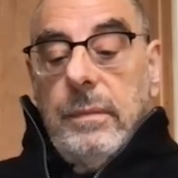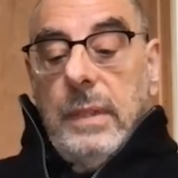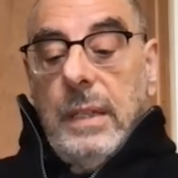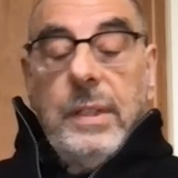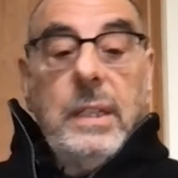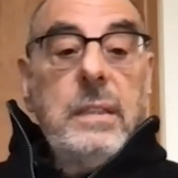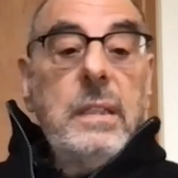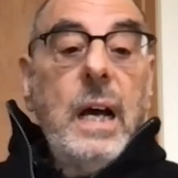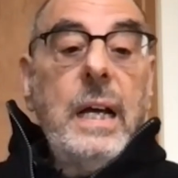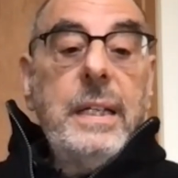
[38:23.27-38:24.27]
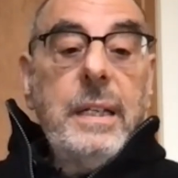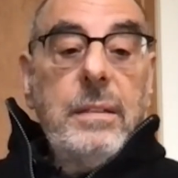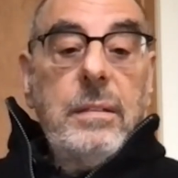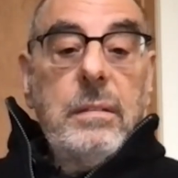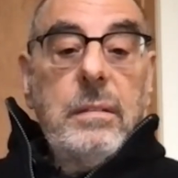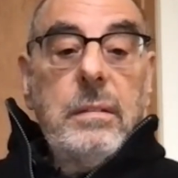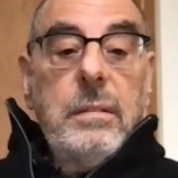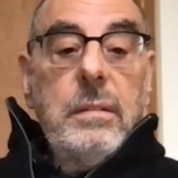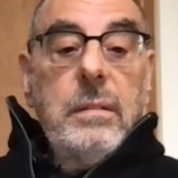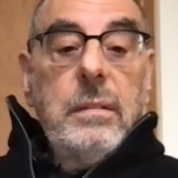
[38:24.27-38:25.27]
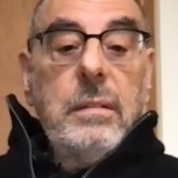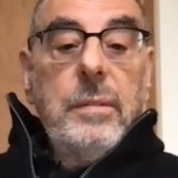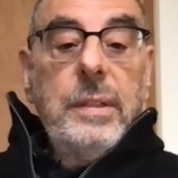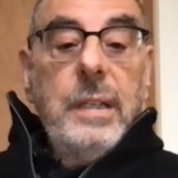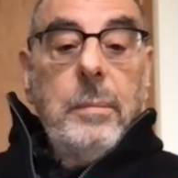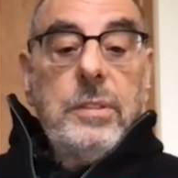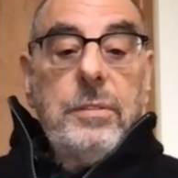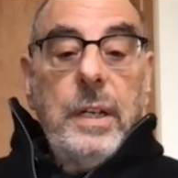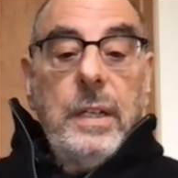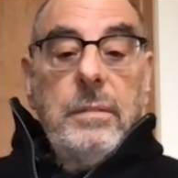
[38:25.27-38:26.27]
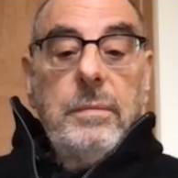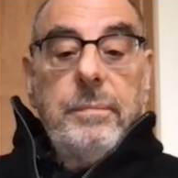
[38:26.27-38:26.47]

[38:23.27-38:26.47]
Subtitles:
Even in denying it, we demonstrate it.